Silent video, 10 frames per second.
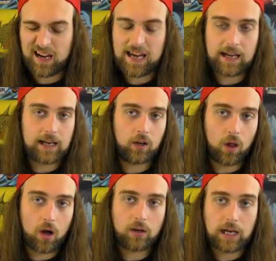But any
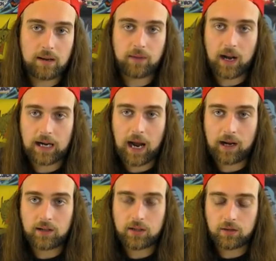long game that I
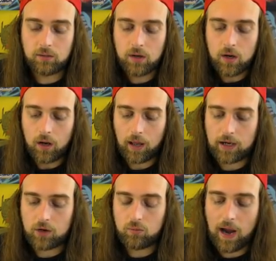got into,
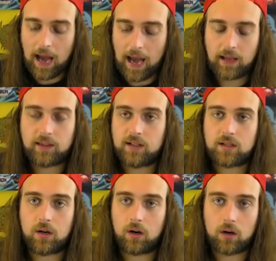like you hate
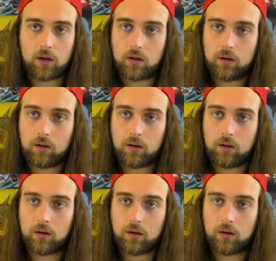this card,